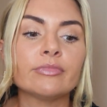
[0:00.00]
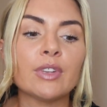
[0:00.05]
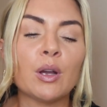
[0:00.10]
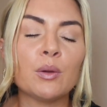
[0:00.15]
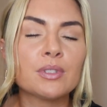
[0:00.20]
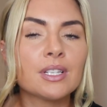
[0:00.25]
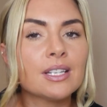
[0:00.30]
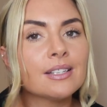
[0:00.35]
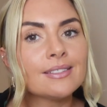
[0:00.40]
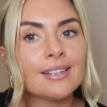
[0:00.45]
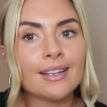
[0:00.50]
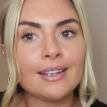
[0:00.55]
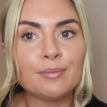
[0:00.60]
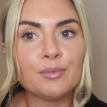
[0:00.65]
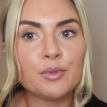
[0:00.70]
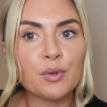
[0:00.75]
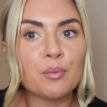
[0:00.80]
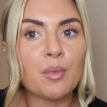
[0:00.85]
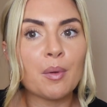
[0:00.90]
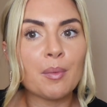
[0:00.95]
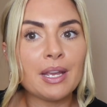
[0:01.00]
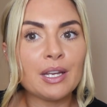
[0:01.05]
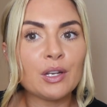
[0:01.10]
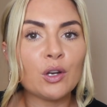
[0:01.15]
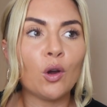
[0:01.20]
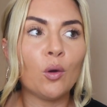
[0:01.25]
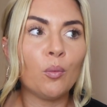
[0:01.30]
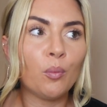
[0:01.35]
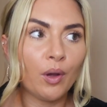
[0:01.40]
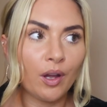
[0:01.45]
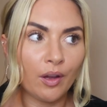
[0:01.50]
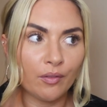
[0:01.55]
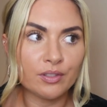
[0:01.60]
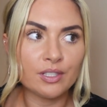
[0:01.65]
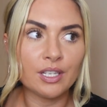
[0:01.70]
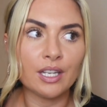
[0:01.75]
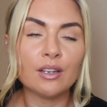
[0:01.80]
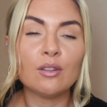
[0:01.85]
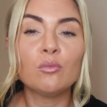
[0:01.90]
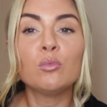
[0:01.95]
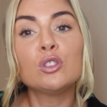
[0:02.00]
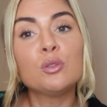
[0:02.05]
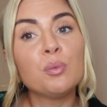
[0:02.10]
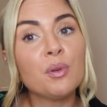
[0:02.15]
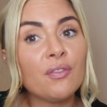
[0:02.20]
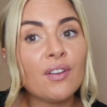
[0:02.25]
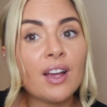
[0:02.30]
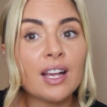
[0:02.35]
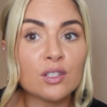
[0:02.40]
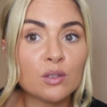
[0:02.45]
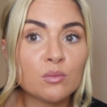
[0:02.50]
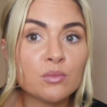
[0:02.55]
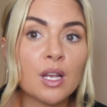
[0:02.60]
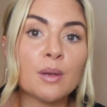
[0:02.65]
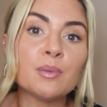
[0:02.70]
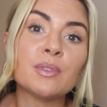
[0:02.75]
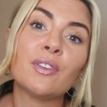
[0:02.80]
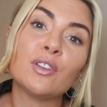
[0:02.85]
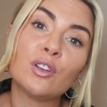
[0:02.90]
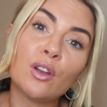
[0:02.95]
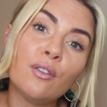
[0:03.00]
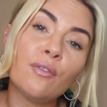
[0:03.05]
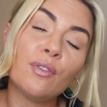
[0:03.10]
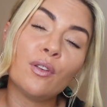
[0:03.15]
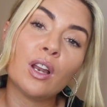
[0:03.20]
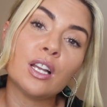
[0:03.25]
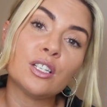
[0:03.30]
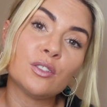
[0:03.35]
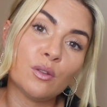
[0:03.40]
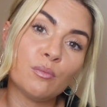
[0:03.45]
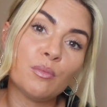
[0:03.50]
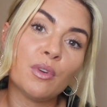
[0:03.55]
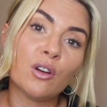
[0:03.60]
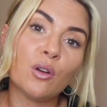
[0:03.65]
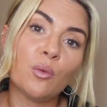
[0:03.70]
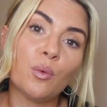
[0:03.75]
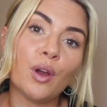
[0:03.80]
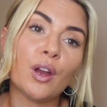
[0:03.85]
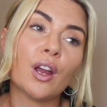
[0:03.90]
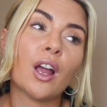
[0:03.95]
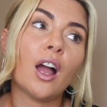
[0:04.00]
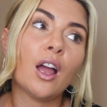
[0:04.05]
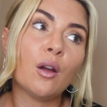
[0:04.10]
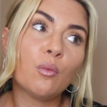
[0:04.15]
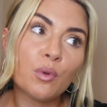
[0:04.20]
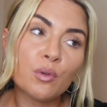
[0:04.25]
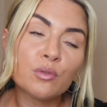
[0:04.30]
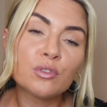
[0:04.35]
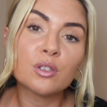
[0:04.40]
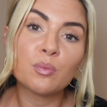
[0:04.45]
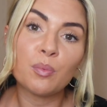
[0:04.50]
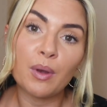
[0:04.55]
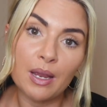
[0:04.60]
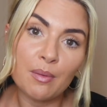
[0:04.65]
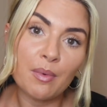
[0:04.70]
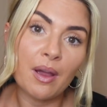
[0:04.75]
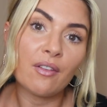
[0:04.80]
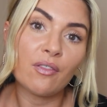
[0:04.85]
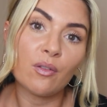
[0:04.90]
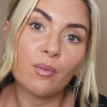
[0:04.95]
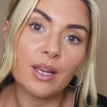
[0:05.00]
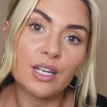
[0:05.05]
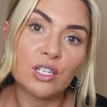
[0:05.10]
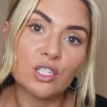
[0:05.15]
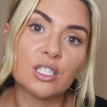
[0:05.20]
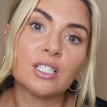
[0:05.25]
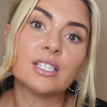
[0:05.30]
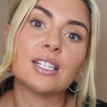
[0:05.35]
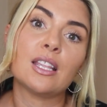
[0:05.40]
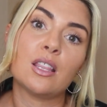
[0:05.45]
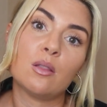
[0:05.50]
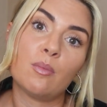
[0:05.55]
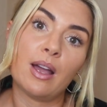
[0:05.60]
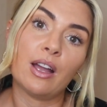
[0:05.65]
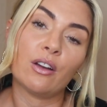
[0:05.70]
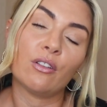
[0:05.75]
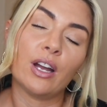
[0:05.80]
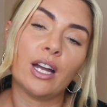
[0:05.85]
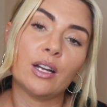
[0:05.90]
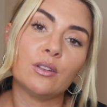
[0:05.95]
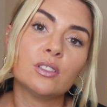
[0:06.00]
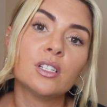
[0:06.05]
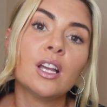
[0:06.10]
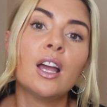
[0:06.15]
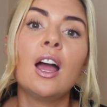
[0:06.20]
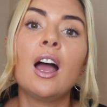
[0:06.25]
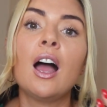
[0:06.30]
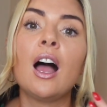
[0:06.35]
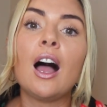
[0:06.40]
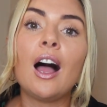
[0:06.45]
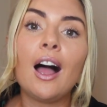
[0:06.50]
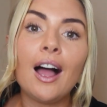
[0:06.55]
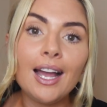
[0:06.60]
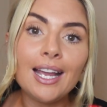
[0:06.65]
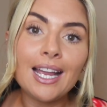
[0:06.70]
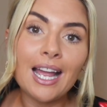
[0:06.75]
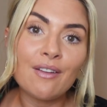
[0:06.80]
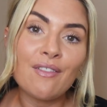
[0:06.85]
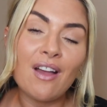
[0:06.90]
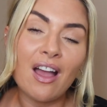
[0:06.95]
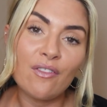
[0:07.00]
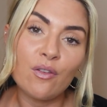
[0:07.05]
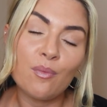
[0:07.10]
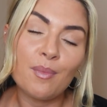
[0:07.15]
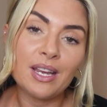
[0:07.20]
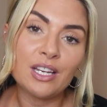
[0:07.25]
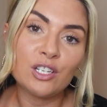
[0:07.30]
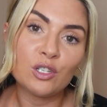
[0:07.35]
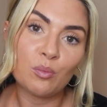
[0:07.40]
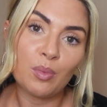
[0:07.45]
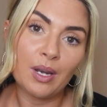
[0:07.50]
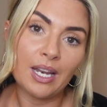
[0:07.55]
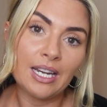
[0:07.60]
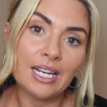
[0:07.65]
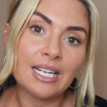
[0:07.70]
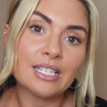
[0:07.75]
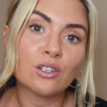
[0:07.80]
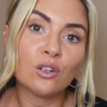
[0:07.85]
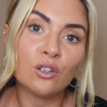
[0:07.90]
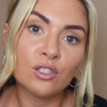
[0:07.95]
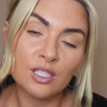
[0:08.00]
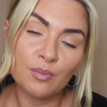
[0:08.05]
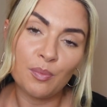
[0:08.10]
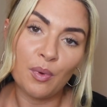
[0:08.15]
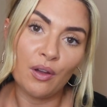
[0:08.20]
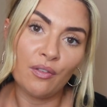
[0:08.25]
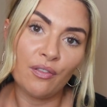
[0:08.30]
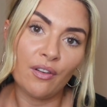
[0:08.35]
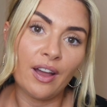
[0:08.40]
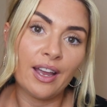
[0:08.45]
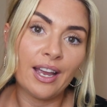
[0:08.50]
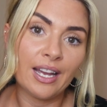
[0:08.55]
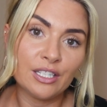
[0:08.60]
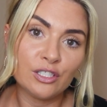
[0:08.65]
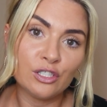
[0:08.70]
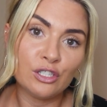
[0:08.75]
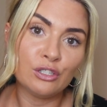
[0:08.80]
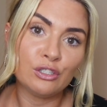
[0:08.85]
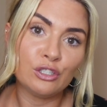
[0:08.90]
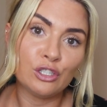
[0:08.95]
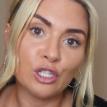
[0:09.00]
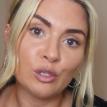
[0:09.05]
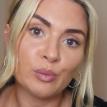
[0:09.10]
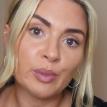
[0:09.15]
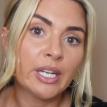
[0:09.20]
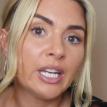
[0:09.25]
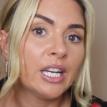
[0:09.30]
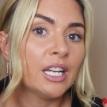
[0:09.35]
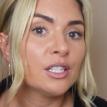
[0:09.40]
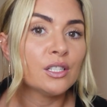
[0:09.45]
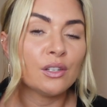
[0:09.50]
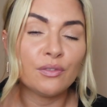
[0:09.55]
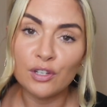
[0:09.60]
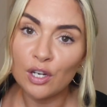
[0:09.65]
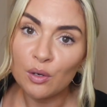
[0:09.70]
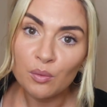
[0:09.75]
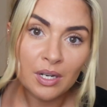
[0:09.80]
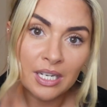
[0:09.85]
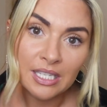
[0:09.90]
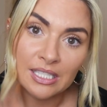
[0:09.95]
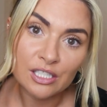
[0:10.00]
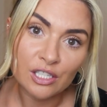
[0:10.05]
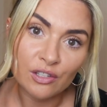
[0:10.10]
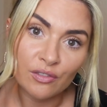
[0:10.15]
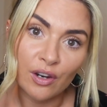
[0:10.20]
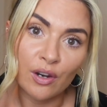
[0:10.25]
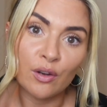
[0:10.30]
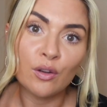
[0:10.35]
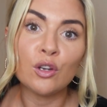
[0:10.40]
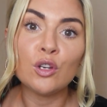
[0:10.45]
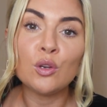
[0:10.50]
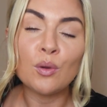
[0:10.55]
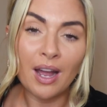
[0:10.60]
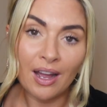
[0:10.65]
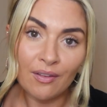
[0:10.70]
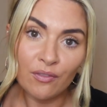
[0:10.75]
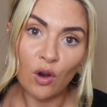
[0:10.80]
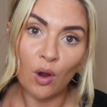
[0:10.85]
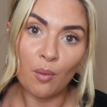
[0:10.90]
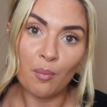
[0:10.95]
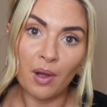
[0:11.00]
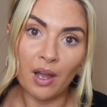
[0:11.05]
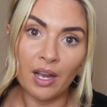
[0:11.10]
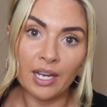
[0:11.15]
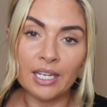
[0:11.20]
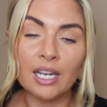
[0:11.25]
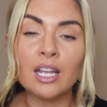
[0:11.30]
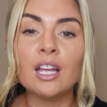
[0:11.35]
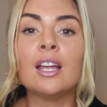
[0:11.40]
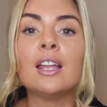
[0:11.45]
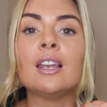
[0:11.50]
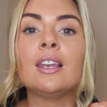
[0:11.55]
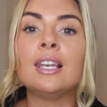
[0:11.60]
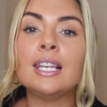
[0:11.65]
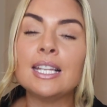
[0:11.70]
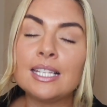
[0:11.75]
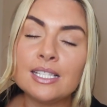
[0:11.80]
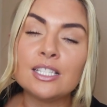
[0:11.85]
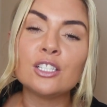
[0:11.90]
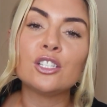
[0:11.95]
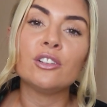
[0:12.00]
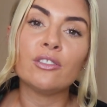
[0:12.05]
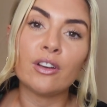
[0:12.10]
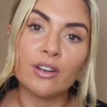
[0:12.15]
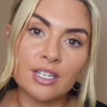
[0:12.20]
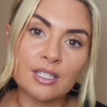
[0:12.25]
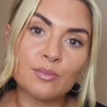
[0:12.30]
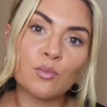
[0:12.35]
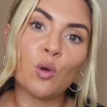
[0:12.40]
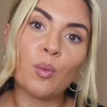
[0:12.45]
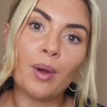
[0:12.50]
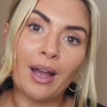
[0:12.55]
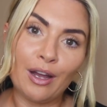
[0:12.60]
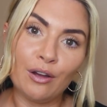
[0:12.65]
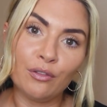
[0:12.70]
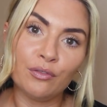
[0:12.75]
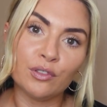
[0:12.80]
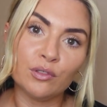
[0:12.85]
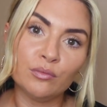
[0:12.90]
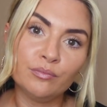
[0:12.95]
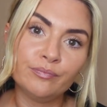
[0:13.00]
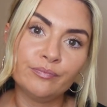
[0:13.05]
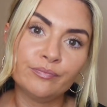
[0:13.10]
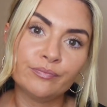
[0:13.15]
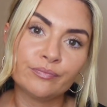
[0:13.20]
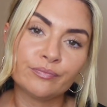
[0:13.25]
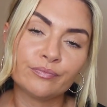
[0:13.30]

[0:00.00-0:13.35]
I was going to say doing my makeup, but obviously, well, to be fair, sometimes if I don't feel like doing mirror work, I will just play my affirmations in the background. I have affirmation playlists on Spotify and YouTube. So if you don't want to listen to your own, you have got mine. Listening to your own is more powerful.